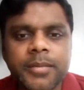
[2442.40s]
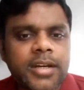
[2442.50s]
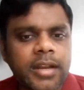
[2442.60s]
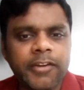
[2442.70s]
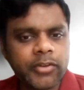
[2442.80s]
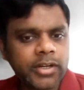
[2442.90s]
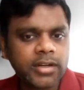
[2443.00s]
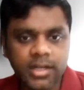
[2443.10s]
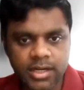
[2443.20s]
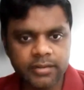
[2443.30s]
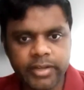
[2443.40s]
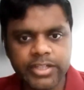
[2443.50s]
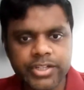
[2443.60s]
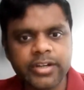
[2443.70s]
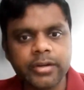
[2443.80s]
PhD, but I never
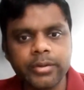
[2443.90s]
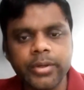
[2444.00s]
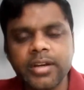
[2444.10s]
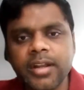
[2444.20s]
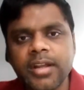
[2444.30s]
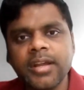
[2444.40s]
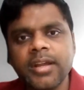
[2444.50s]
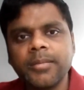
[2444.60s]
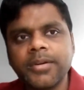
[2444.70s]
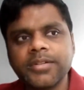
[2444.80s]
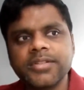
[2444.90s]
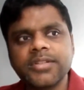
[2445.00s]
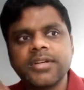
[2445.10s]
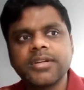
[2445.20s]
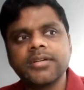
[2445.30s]
ventured into it
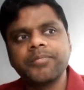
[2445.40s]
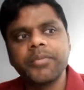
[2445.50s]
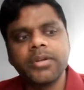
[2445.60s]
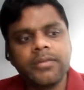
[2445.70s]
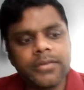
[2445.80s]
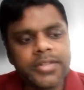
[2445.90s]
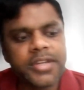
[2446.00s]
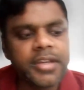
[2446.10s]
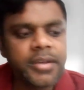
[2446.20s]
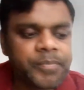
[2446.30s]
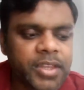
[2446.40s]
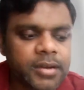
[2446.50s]
because if you see,